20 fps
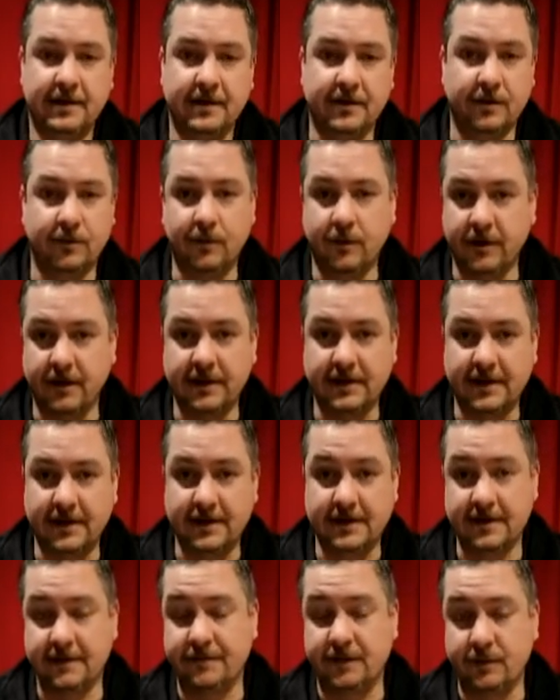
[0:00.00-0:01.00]
the
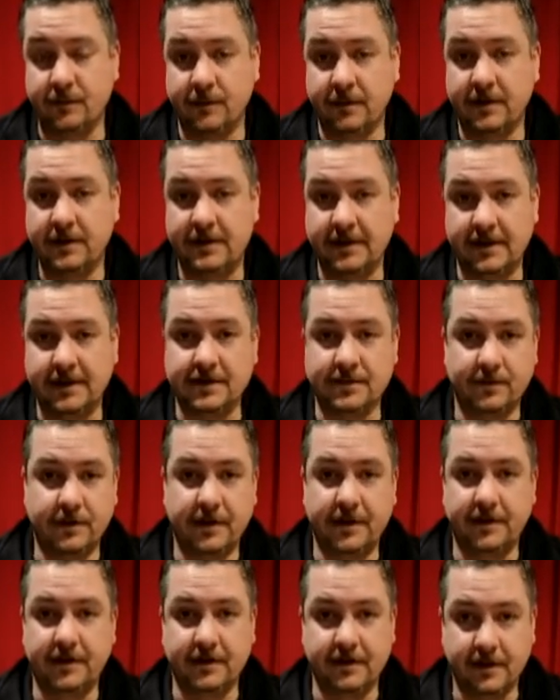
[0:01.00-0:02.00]
warranties, if the warranty is
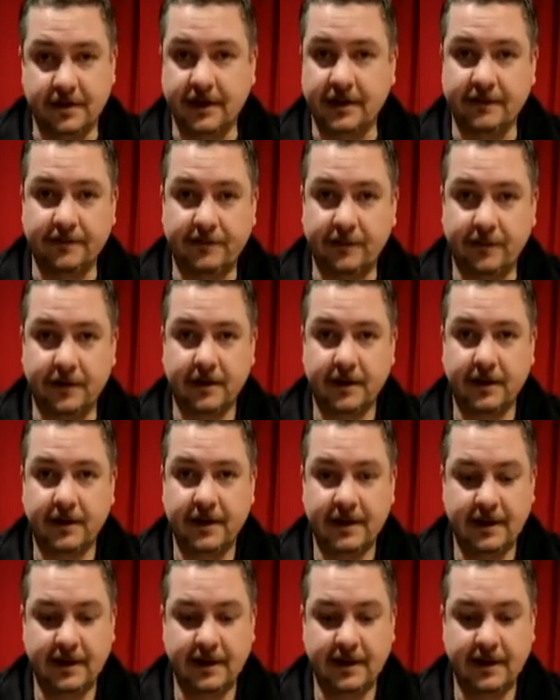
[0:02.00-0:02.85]
what you're looking for.